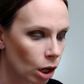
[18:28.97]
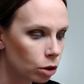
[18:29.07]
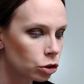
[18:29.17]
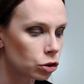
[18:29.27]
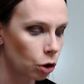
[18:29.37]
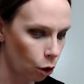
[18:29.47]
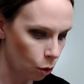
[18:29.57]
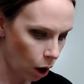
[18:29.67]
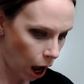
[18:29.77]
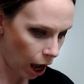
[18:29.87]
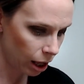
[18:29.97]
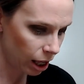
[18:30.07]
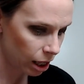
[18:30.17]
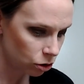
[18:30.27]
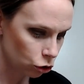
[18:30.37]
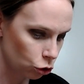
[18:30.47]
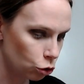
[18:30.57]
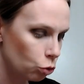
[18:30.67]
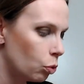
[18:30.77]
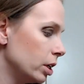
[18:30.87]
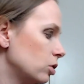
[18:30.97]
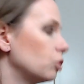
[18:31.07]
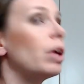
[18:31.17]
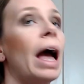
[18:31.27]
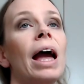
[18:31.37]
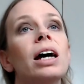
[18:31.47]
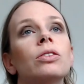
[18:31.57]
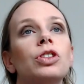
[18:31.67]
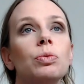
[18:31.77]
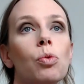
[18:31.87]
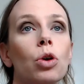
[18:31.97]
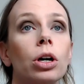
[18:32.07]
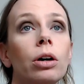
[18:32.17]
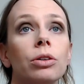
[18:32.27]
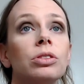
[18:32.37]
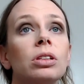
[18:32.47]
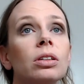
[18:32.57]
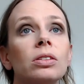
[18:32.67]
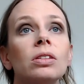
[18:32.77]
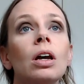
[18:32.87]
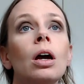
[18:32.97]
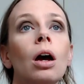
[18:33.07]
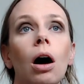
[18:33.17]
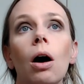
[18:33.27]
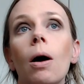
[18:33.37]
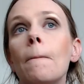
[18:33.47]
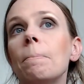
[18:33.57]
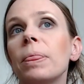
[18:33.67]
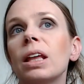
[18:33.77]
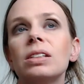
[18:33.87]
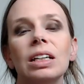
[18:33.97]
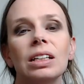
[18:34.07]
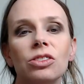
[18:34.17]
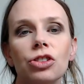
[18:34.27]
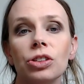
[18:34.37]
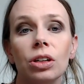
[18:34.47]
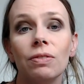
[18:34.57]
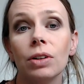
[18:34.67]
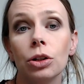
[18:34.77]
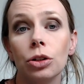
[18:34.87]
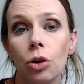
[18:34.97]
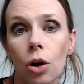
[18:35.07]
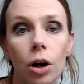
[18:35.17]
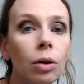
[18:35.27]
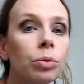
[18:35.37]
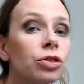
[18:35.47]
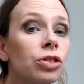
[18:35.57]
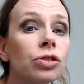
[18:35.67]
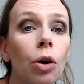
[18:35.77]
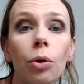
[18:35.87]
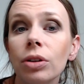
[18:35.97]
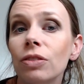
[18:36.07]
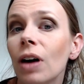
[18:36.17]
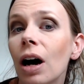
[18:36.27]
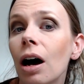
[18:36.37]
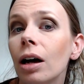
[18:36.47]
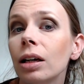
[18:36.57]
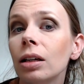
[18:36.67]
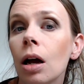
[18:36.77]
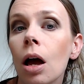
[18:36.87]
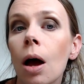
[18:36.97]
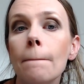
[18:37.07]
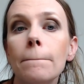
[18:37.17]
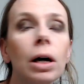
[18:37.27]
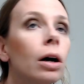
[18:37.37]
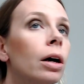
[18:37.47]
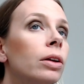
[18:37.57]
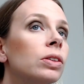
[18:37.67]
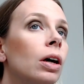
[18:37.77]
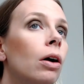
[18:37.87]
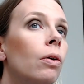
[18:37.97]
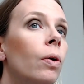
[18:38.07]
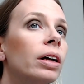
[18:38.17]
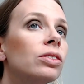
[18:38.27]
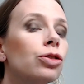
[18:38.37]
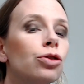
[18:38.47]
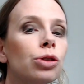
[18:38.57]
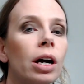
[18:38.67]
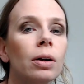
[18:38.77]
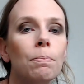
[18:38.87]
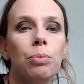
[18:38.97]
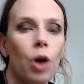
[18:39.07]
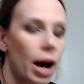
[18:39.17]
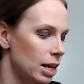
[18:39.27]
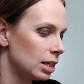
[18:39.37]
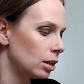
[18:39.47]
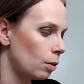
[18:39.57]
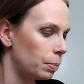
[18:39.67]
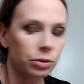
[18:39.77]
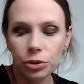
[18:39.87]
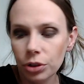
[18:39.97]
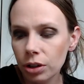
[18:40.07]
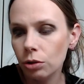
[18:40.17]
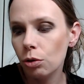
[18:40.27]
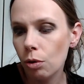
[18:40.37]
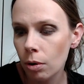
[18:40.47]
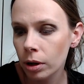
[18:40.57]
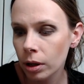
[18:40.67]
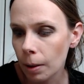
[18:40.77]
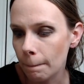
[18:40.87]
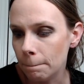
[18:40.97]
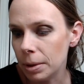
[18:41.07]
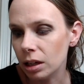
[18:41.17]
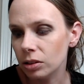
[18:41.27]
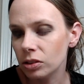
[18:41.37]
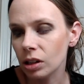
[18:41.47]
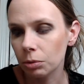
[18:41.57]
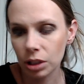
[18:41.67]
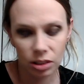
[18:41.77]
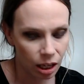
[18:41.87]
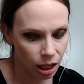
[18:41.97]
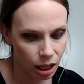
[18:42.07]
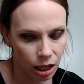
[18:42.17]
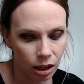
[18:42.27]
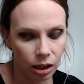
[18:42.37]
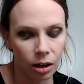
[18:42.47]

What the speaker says: So, I do want to add some more color to this, because it is just looking very dark, which is totally fine, but let's try to brighten it up a little bit. I'm going to take